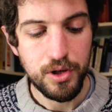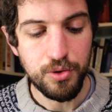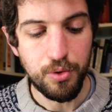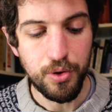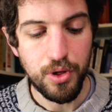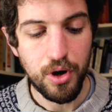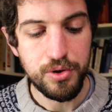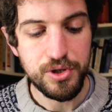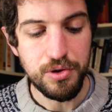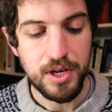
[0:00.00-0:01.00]
toward
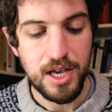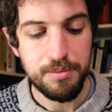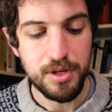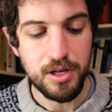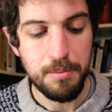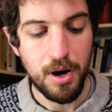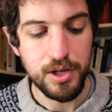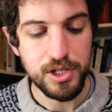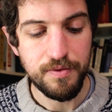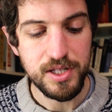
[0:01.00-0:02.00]
those who keep the
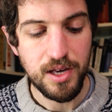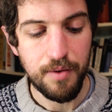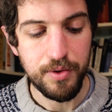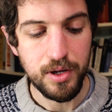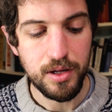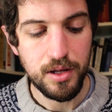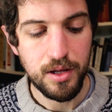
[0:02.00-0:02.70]
demands of his covenant.